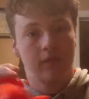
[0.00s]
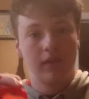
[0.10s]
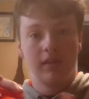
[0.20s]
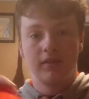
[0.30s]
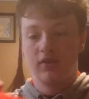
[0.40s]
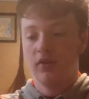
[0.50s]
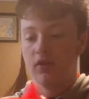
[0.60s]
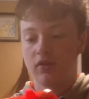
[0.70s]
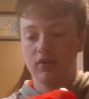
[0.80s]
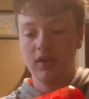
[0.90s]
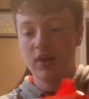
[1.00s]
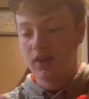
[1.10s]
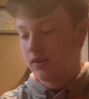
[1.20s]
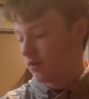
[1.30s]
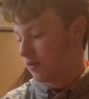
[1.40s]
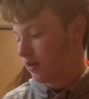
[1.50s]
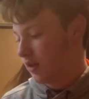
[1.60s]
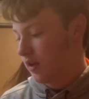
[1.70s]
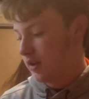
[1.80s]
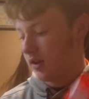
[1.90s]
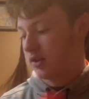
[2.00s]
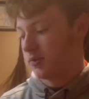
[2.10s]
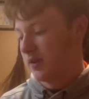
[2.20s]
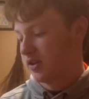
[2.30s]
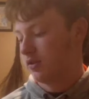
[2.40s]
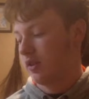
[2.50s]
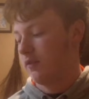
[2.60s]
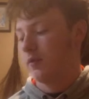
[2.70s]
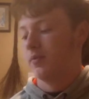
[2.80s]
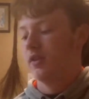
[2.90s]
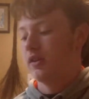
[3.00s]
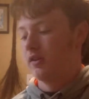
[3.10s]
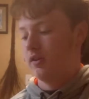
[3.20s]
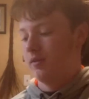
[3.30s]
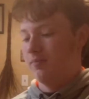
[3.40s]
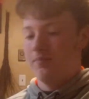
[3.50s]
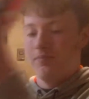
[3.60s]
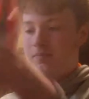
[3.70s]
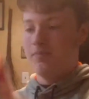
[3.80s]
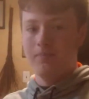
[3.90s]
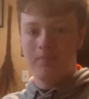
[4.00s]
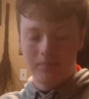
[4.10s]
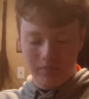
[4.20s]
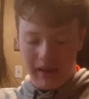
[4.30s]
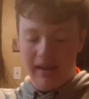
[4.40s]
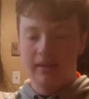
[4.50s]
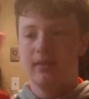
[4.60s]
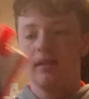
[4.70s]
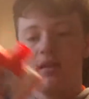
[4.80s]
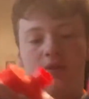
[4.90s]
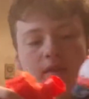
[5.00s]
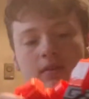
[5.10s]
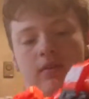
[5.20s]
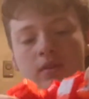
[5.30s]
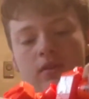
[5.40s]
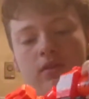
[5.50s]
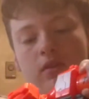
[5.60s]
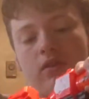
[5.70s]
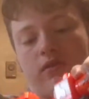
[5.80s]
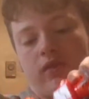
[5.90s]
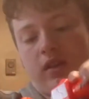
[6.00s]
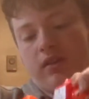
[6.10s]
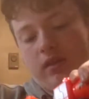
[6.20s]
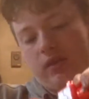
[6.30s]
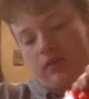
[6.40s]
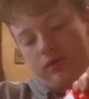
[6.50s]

this looks neat, especially if you put it on the base of a Nerf gun like a